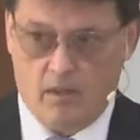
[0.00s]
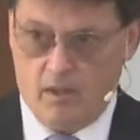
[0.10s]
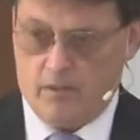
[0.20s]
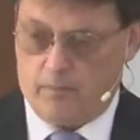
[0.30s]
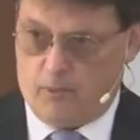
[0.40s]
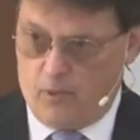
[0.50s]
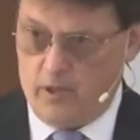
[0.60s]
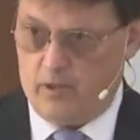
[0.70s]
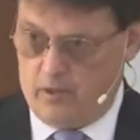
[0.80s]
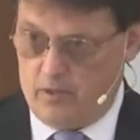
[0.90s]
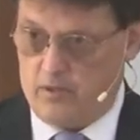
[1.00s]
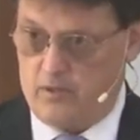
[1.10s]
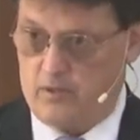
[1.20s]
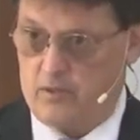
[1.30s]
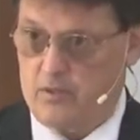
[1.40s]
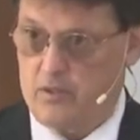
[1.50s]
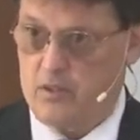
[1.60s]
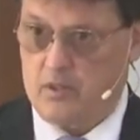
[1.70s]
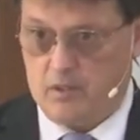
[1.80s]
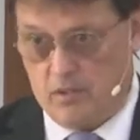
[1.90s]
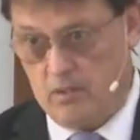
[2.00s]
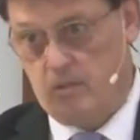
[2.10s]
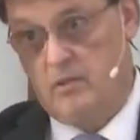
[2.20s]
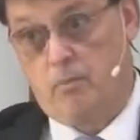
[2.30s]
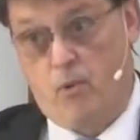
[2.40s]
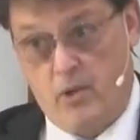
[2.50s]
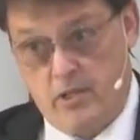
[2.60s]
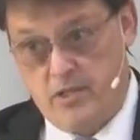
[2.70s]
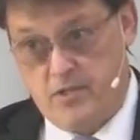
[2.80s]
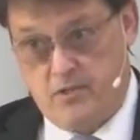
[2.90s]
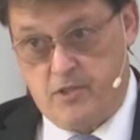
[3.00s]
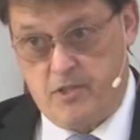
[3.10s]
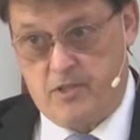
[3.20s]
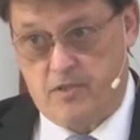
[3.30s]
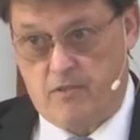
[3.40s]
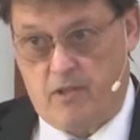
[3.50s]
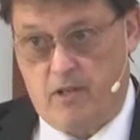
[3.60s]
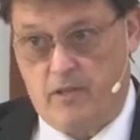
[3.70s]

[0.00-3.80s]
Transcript: The point is to point us to Jesus Christ.